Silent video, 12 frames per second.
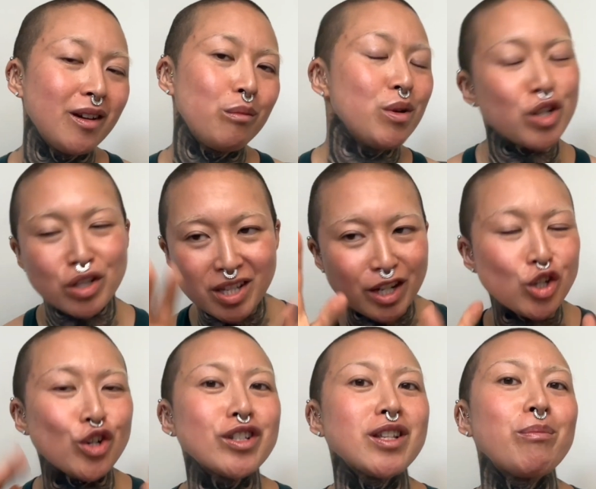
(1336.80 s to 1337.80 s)
we just like
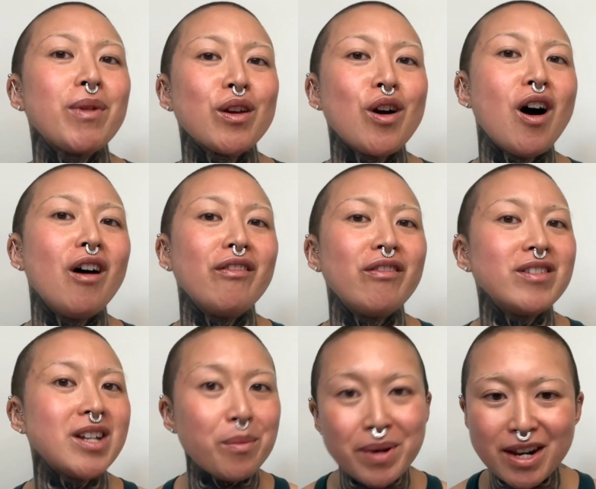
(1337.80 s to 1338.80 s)
turned something off.
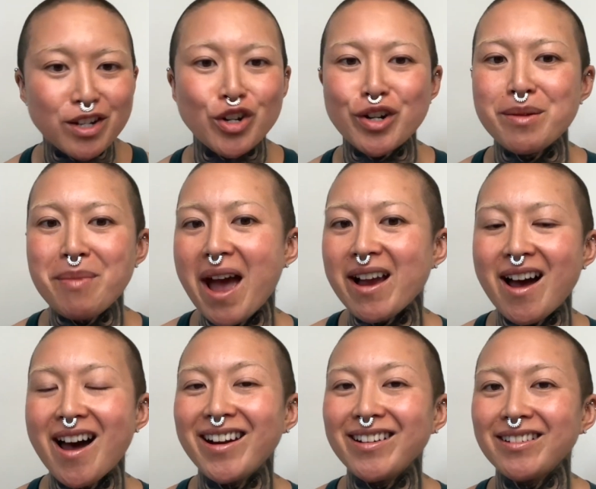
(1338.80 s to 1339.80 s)
Now we got to turn it back
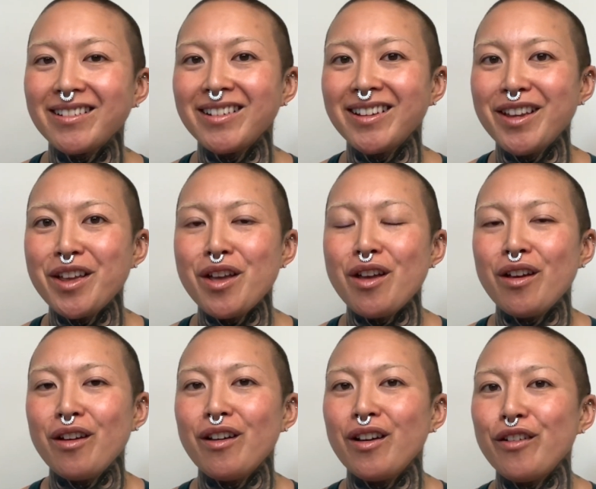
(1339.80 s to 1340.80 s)
on.
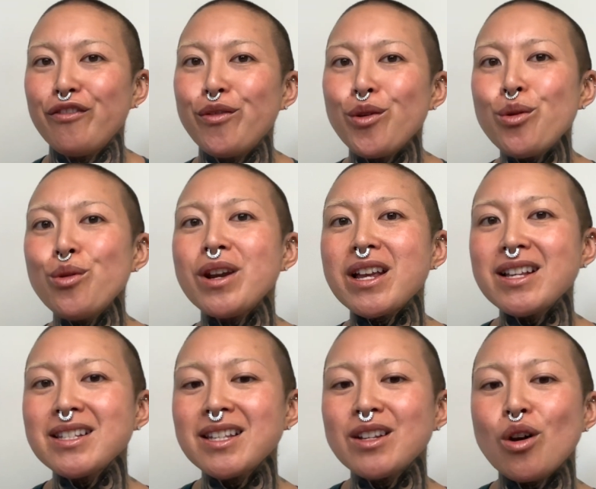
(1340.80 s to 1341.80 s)
Food
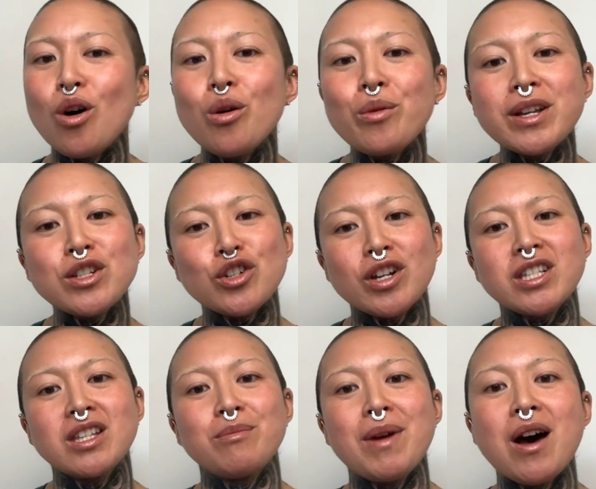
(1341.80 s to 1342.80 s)
isn't always
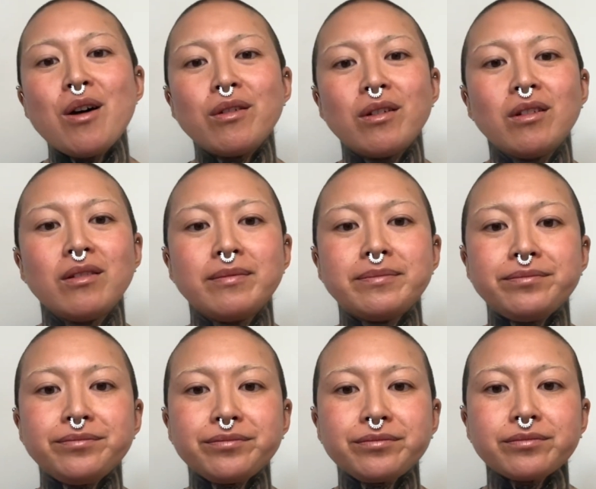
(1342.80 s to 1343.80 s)
just about,
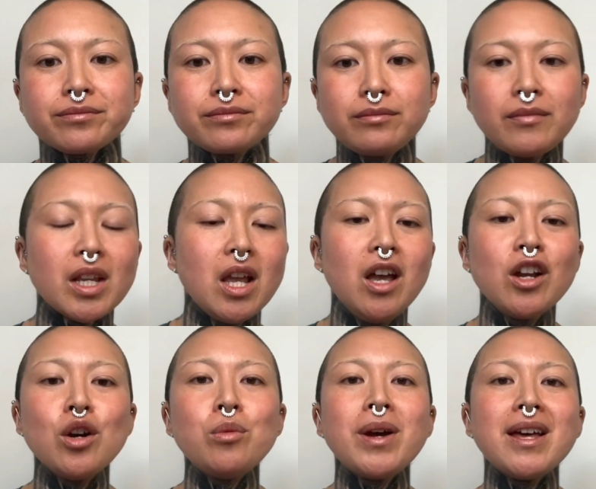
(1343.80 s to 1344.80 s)
a
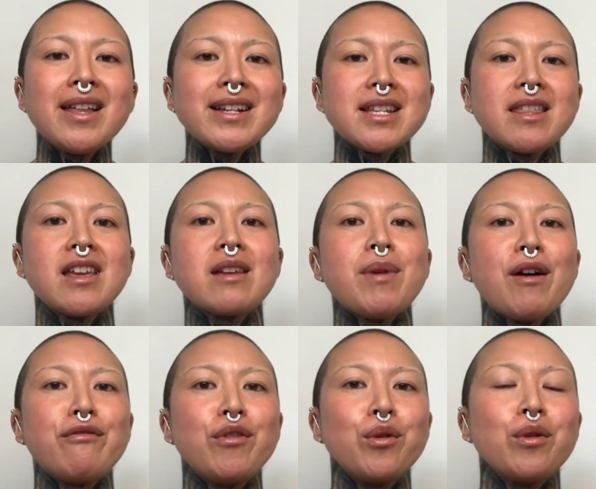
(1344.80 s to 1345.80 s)
good way I like to think
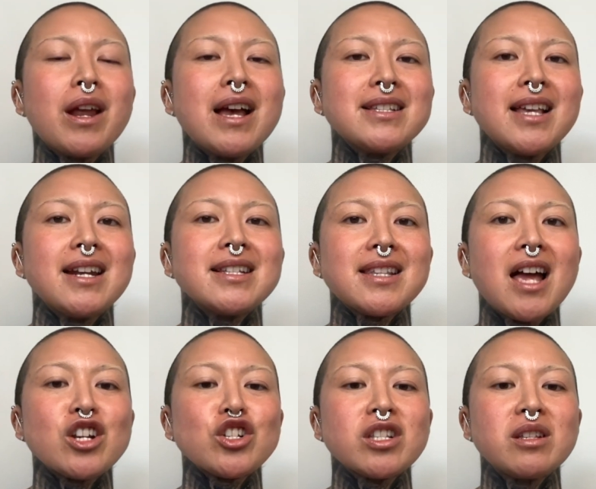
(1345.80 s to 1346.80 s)
about food is that it's
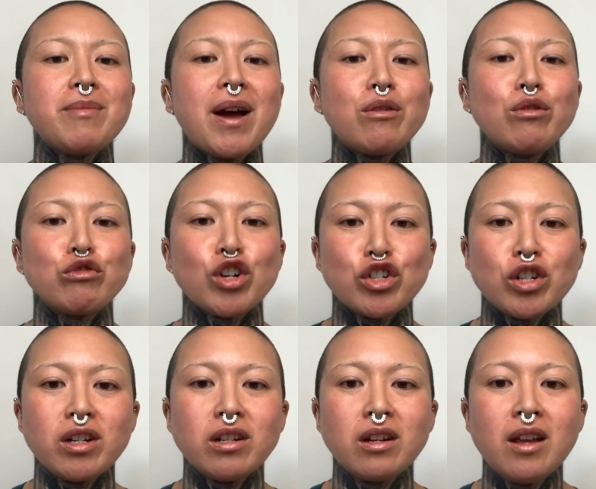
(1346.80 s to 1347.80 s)
not just about
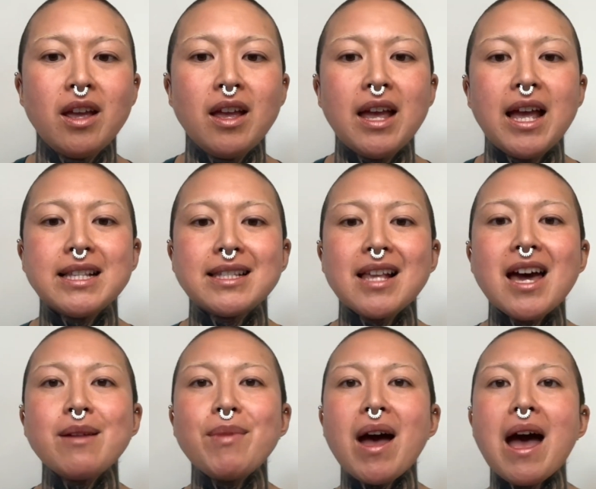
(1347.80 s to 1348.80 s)
nutrition. It's not
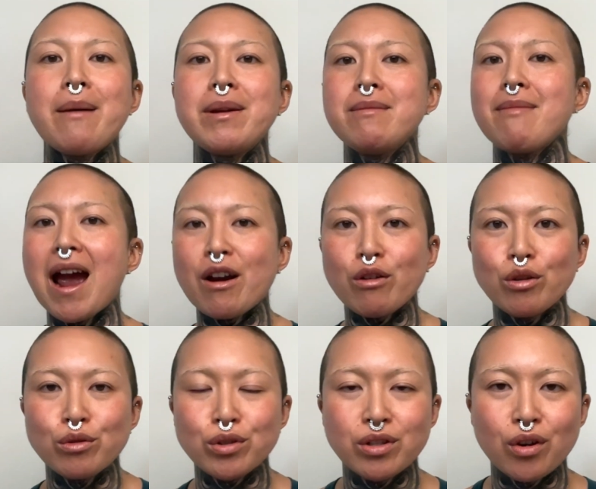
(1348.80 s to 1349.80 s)
about how many
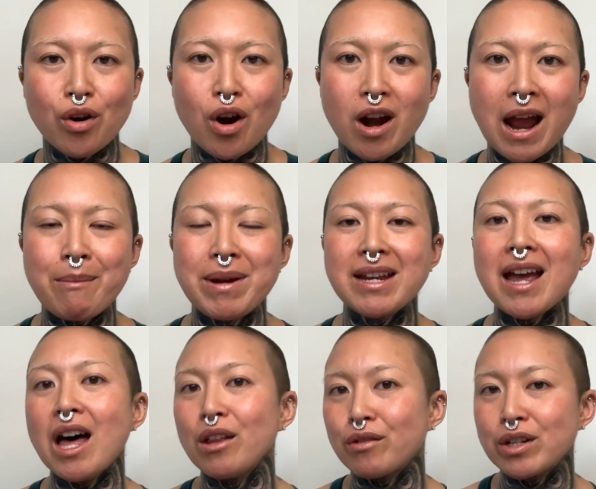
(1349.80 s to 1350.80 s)
macros there are, how many
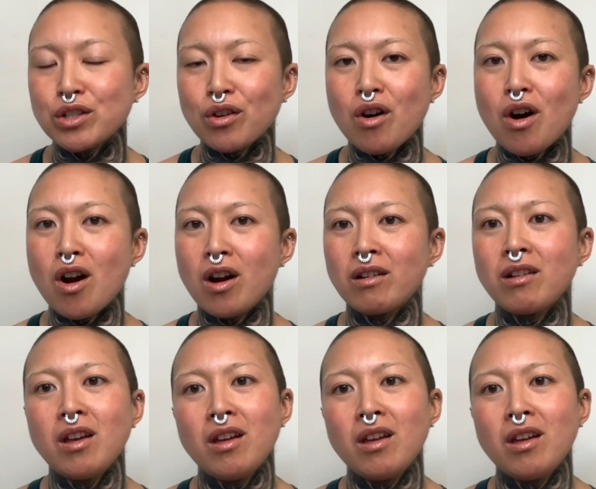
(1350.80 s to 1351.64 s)
calories there are.